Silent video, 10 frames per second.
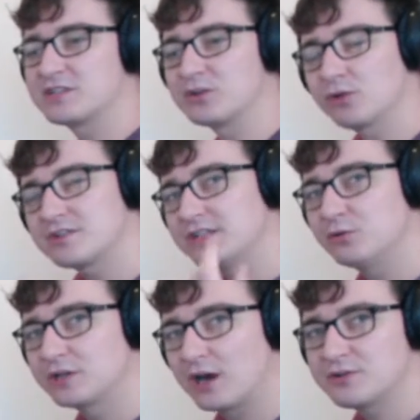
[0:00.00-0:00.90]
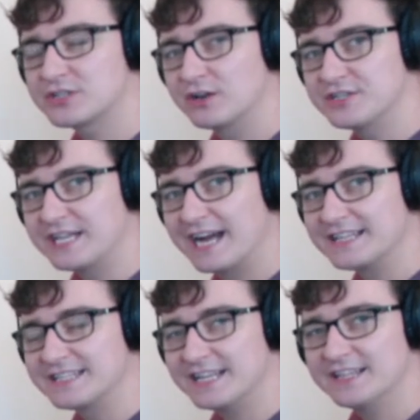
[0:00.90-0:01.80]
it's all those little ghost notes he
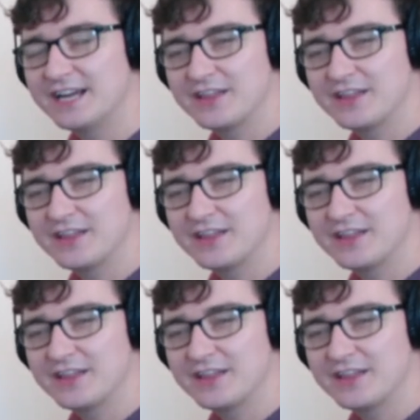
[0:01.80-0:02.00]
adds in,